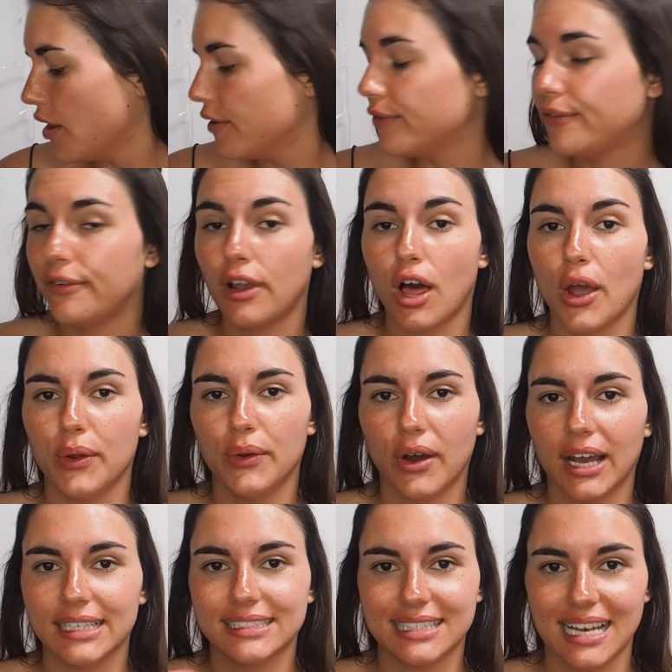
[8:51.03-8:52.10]
flow
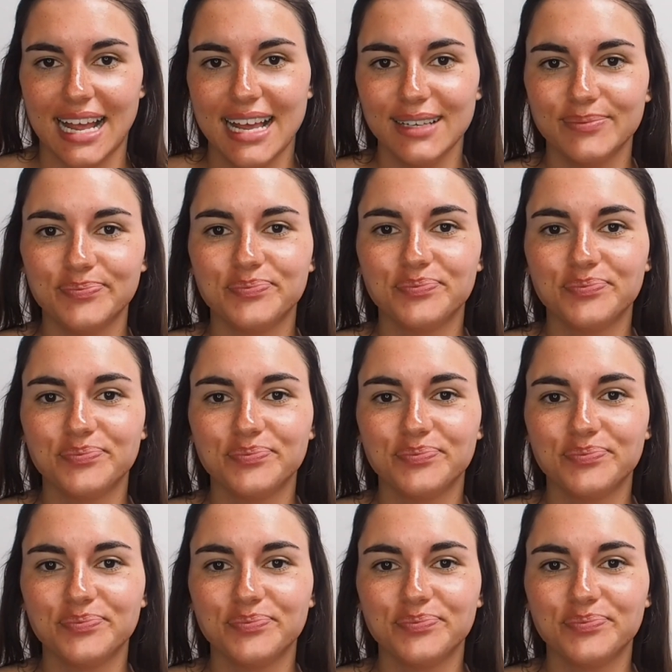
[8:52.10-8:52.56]
nicely.